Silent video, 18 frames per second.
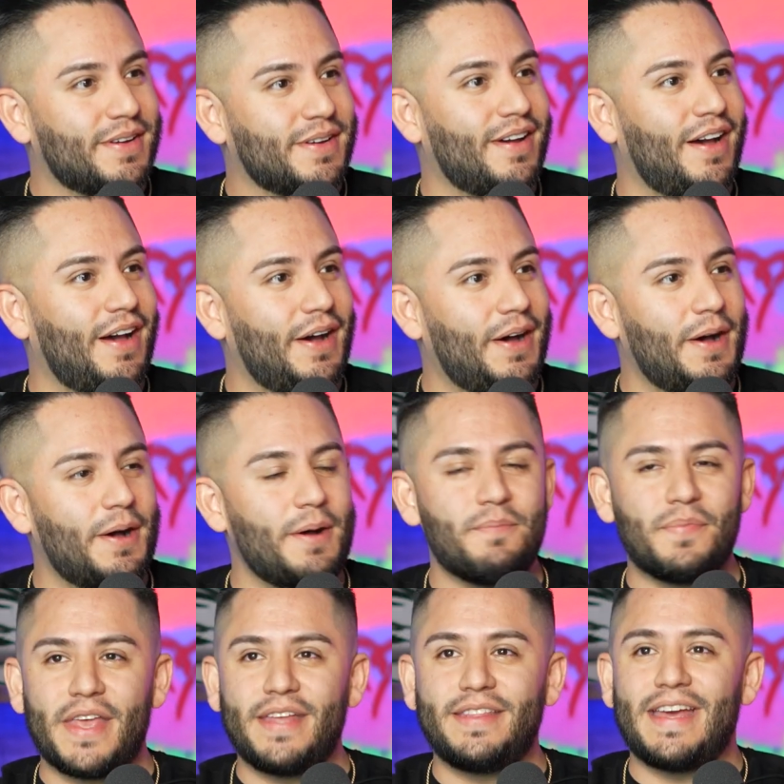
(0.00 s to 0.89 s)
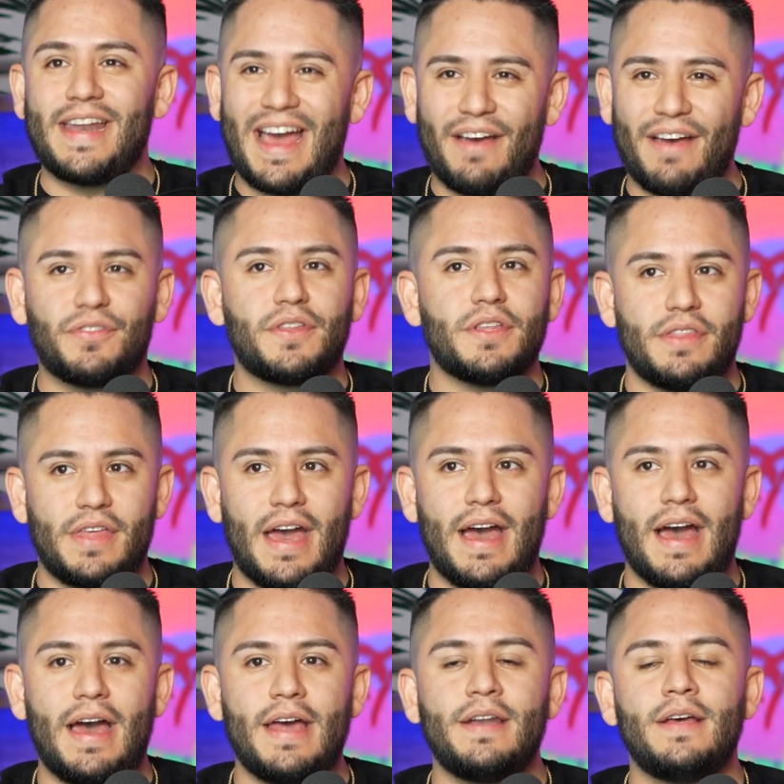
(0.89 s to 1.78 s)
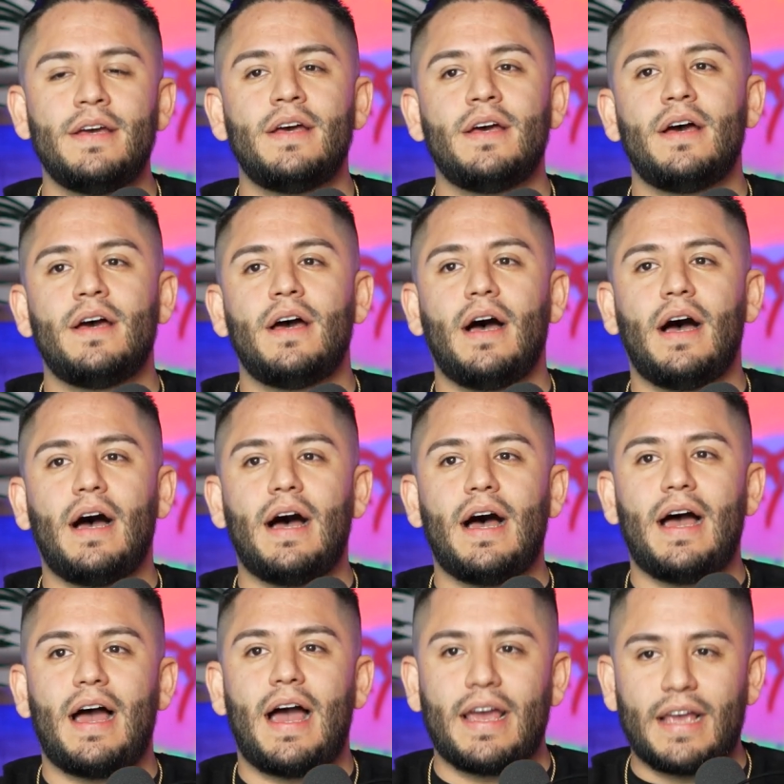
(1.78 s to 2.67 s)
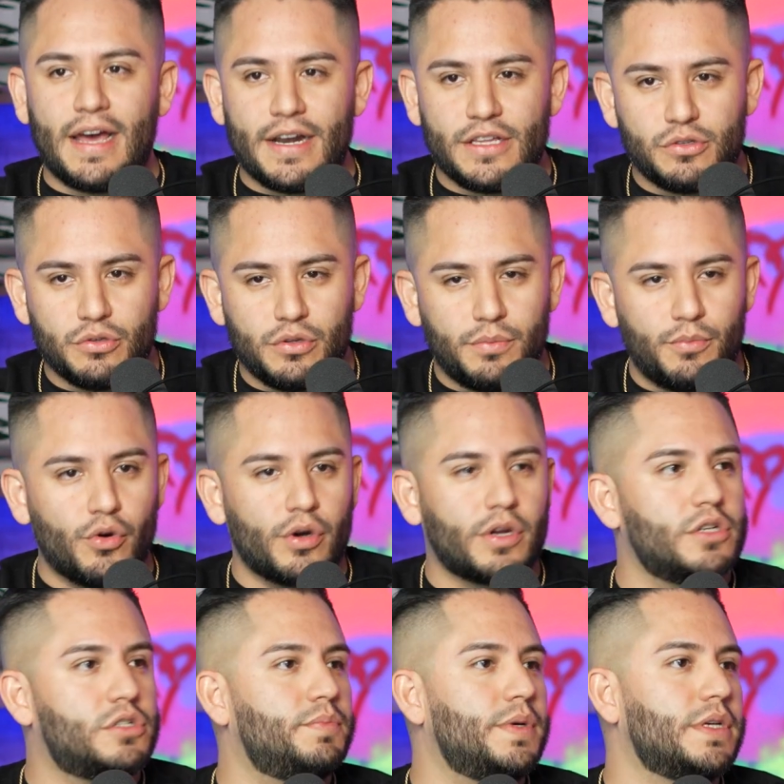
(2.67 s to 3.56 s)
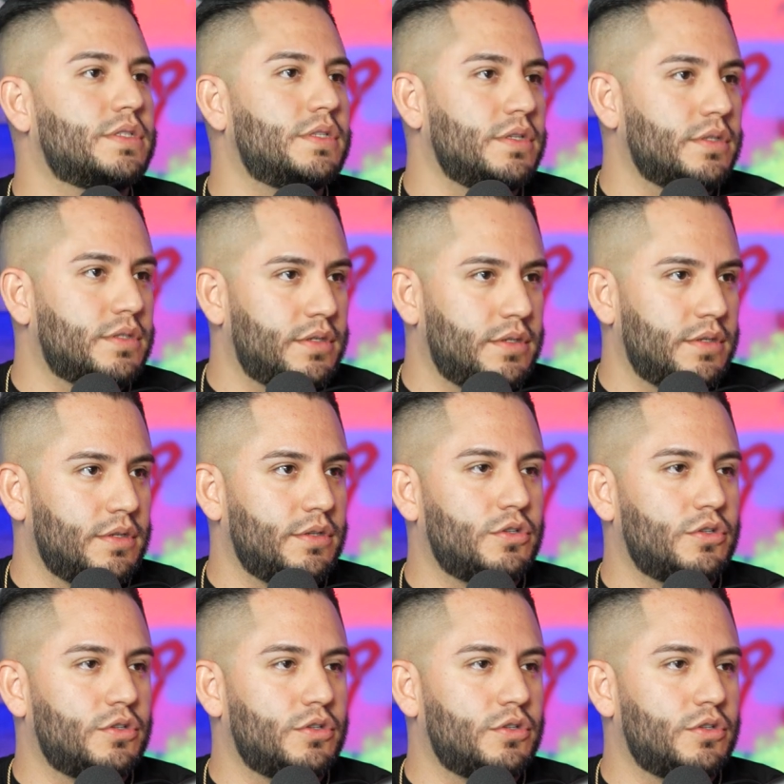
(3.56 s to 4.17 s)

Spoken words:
And then after that, I got into the mortgage business.